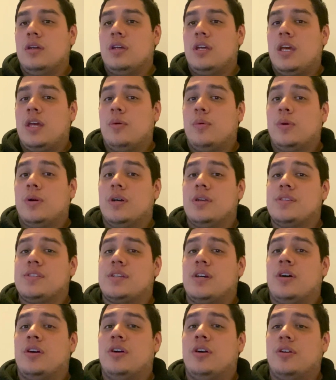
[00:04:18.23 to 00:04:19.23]
It was
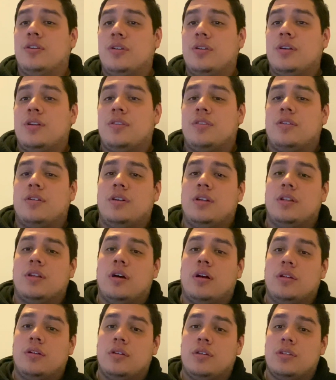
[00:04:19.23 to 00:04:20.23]

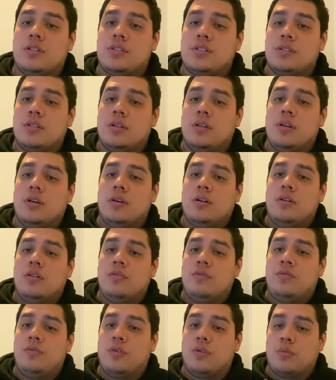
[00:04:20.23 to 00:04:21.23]
$130
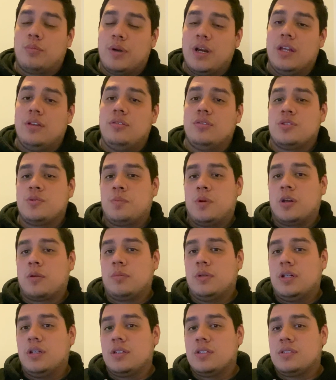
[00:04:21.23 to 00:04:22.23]
for brand new spark
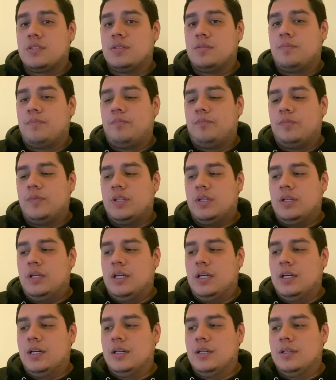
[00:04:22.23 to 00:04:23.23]
plugs.
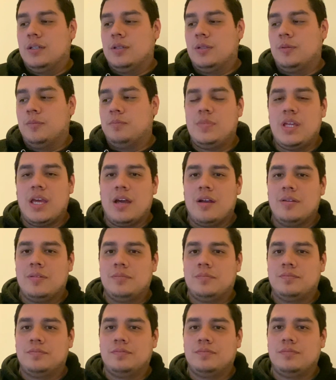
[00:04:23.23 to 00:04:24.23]
Yeah,
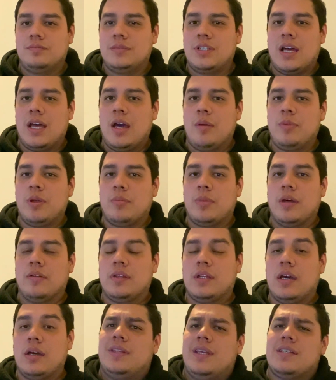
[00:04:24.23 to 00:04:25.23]
not happy
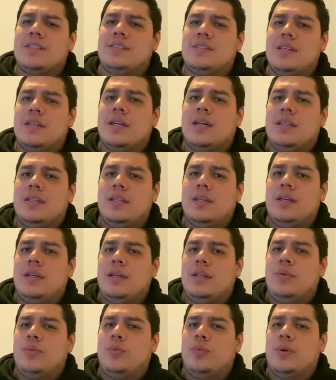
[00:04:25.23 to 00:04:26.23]
about that. Next thing I
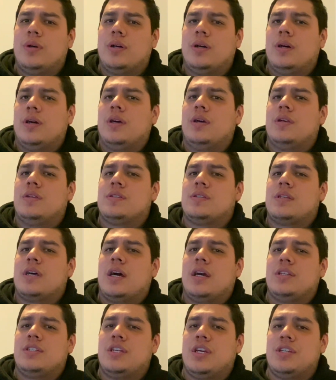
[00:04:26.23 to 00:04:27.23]
did was
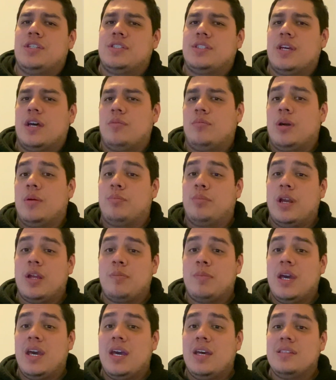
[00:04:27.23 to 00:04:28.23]
I changed out my
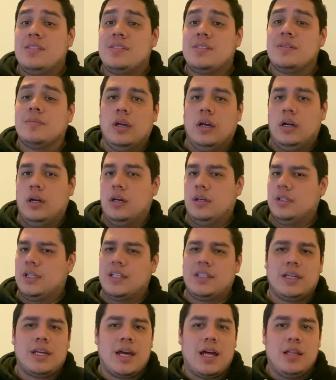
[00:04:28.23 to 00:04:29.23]
brake pads,
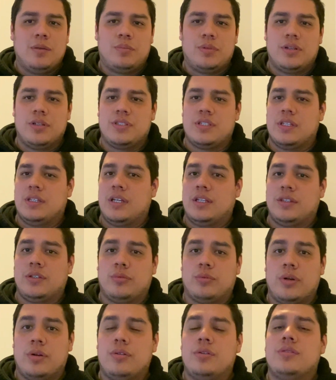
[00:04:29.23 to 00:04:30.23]
not the calipers and not the
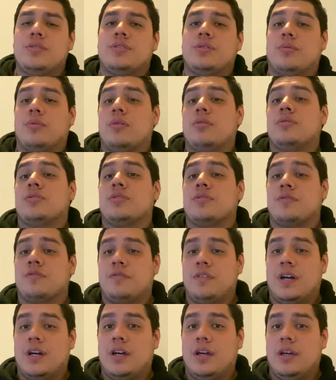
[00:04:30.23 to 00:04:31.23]
rotors. The rotors are
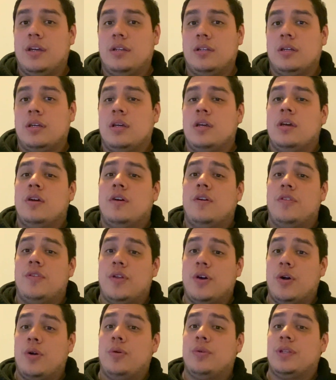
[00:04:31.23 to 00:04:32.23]
fine,
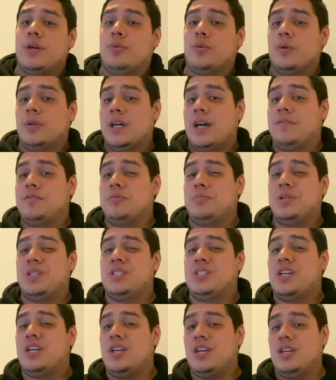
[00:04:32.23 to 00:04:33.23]
though they will have to be
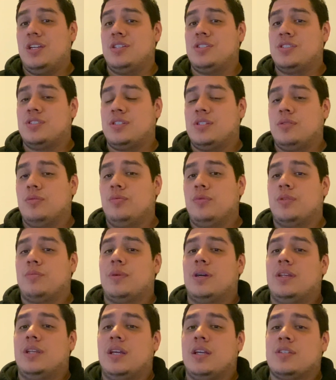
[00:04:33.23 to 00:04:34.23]
changed with
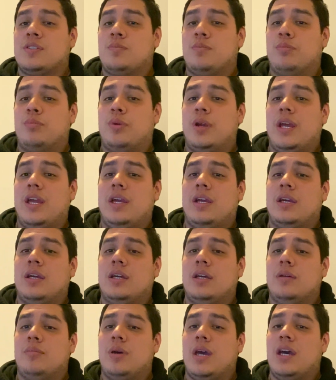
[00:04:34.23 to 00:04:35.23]
my next brake
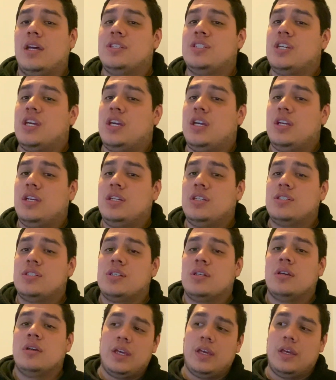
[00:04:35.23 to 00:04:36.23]
pad
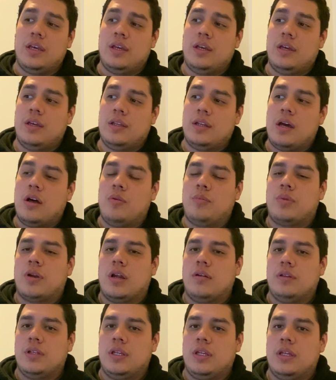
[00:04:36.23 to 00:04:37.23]
change, and I'll
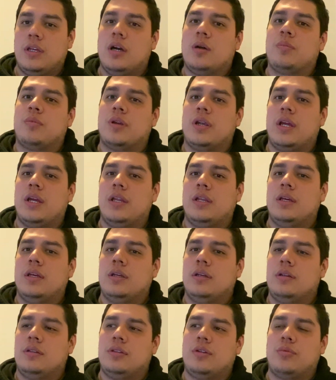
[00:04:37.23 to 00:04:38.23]
probably upgrade
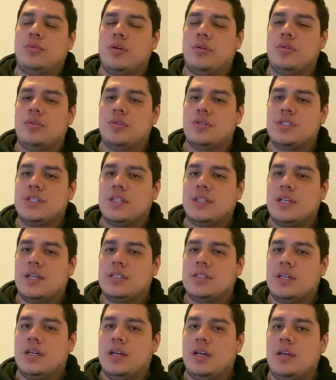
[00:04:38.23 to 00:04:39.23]
the rotors at
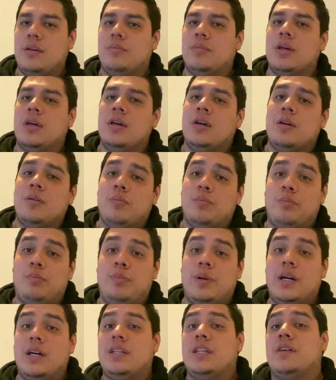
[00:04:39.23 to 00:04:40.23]
that time.
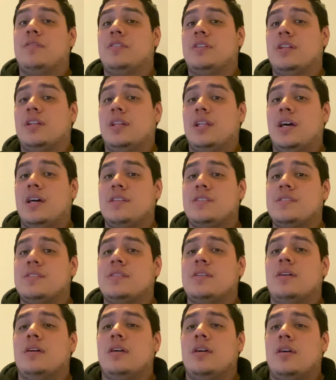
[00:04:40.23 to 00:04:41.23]
But
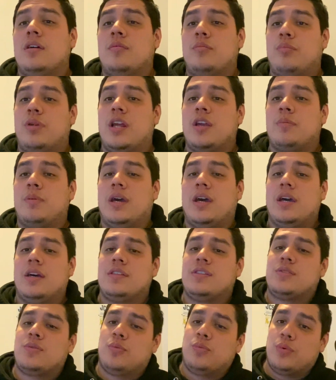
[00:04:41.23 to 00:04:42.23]
nevertheless, brake
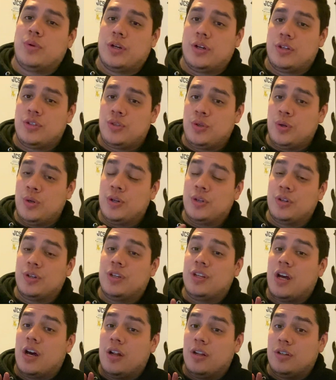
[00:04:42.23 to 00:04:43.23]
pads were
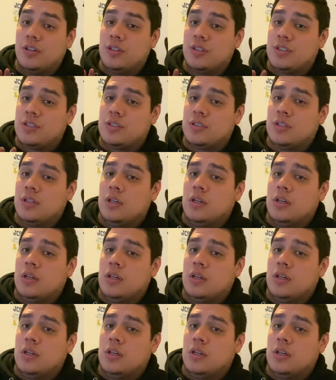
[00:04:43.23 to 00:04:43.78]
$200